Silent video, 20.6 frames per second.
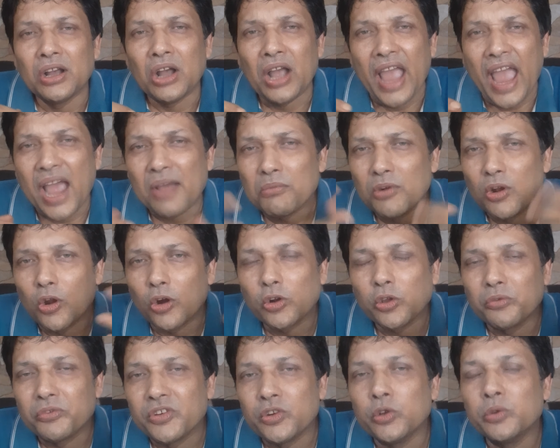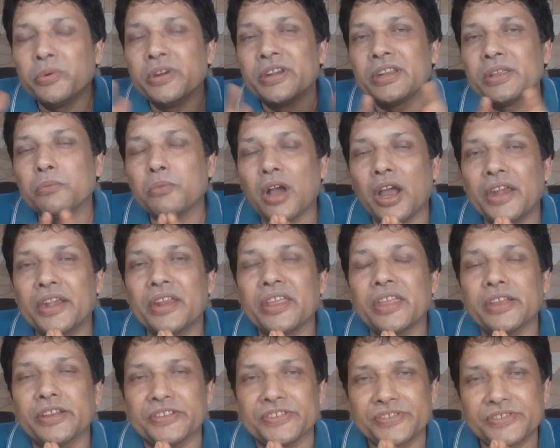have lot of innovative
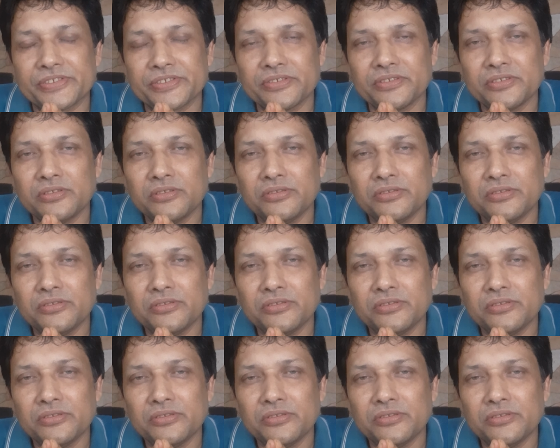ideas.